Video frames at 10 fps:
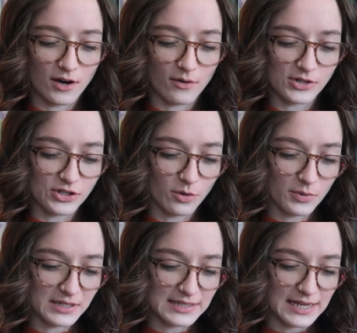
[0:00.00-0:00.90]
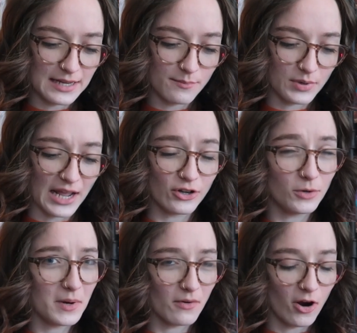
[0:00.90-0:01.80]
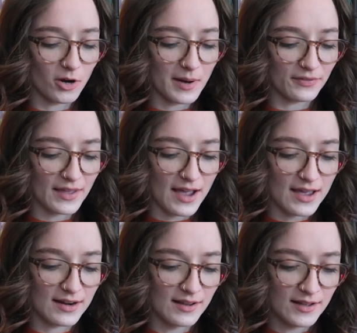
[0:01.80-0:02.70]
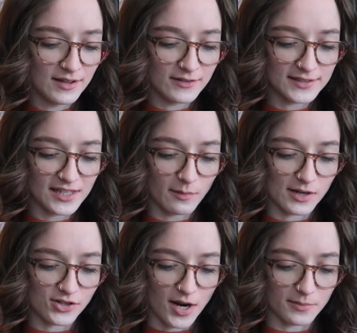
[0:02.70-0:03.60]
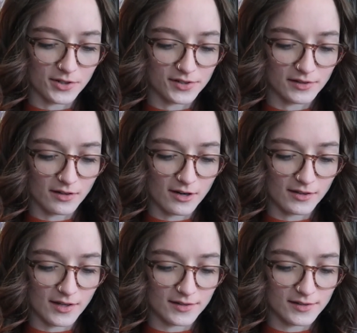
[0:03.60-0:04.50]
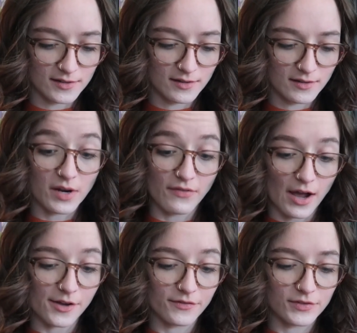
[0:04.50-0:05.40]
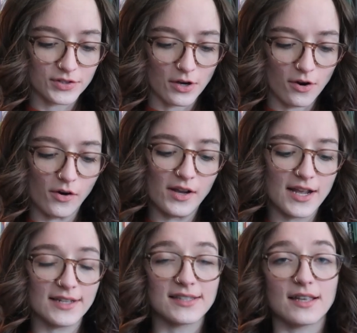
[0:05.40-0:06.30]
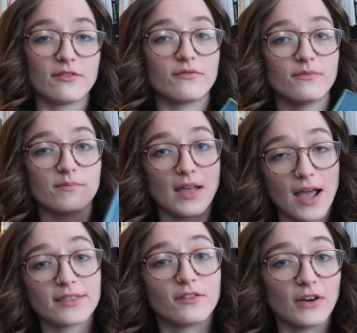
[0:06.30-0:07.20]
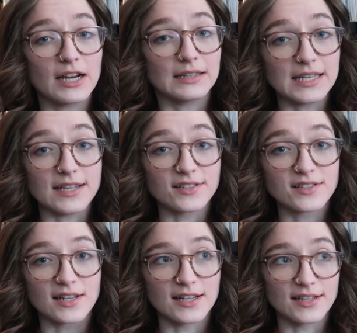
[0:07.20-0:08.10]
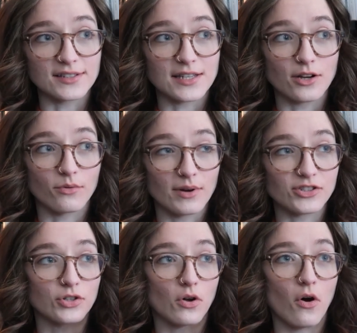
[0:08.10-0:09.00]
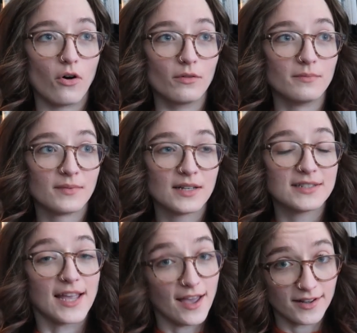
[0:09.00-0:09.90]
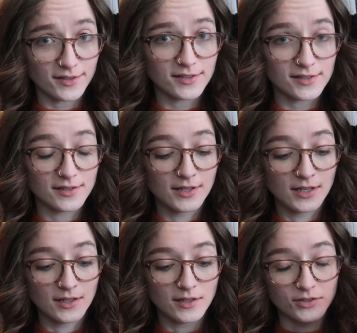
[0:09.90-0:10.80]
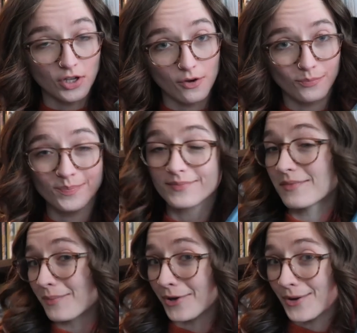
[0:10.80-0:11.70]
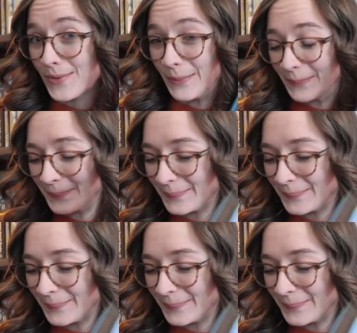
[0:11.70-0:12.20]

original printing, but I could be wrong about that. Let's see how many chapters there are in this. 25. So it's, at the very least, it is the original text. So pretty cool.